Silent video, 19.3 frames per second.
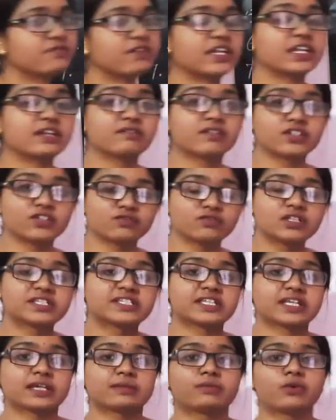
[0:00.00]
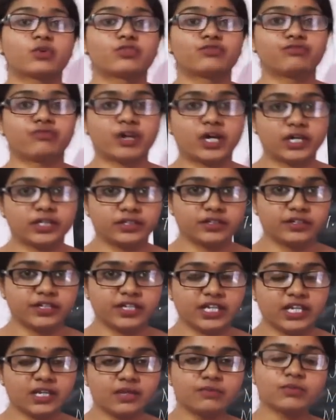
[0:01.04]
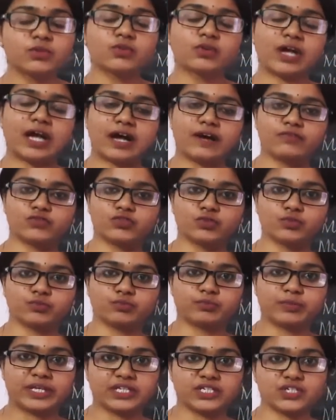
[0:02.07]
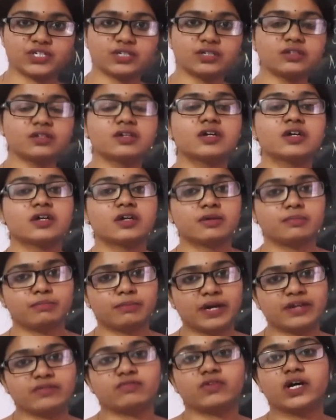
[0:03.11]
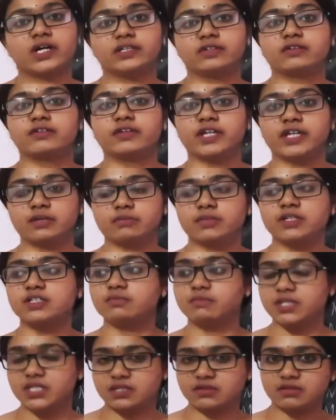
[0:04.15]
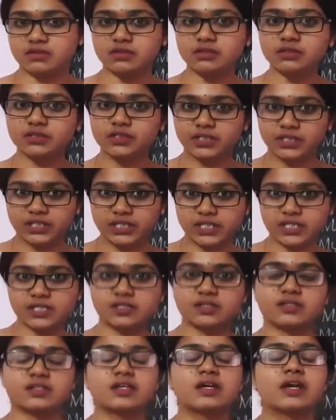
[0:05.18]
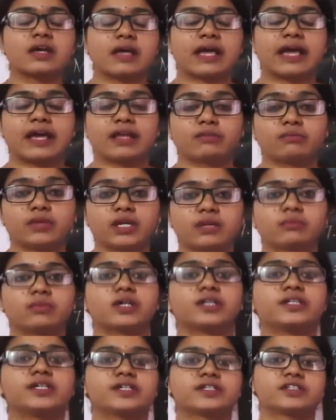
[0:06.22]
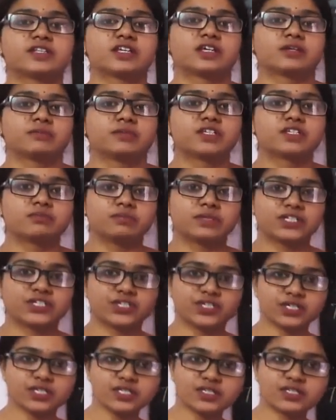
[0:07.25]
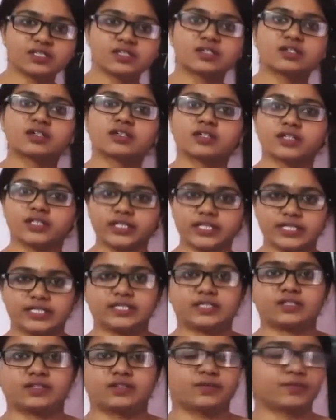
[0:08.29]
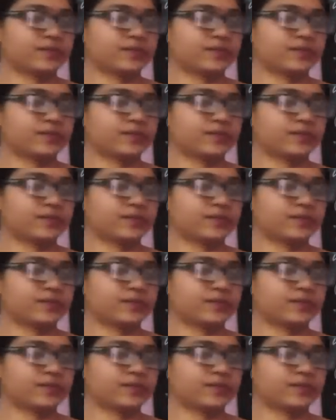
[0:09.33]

whenever you will say about father name, you have to mention my father name is Mr. this and my mother's name is Mrs. this.